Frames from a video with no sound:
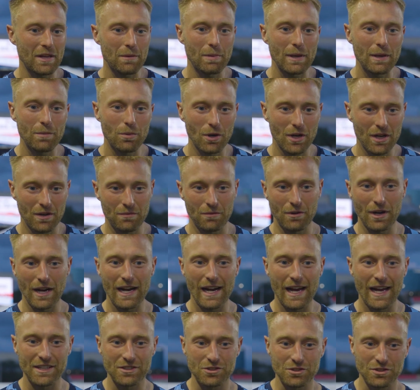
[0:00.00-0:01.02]
people can
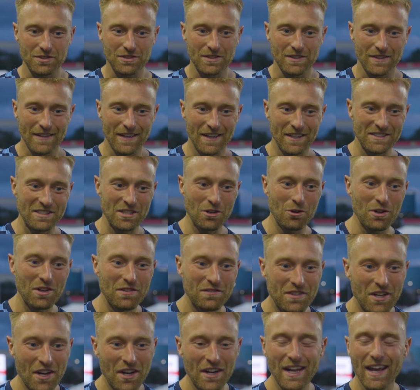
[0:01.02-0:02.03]
realize until
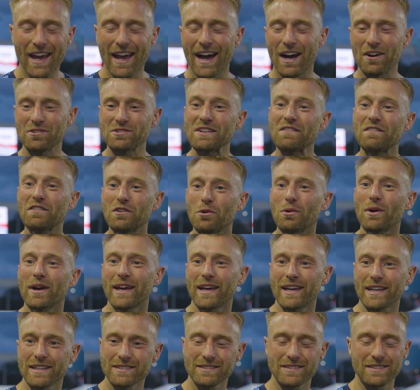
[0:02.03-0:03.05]
you've done it how difficult
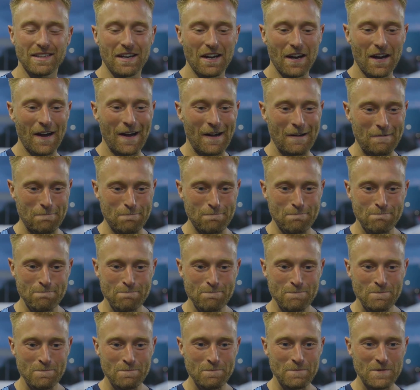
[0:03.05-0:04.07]
it is
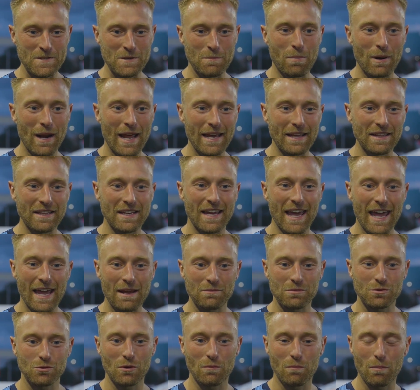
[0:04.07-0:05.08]
to play the
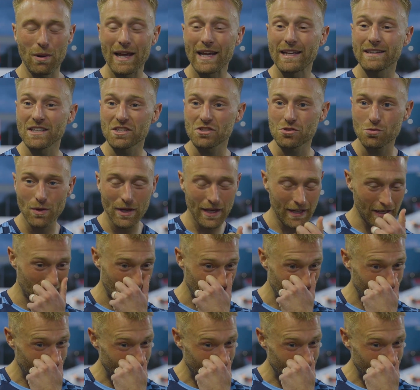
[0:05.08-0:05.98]
games we've played this week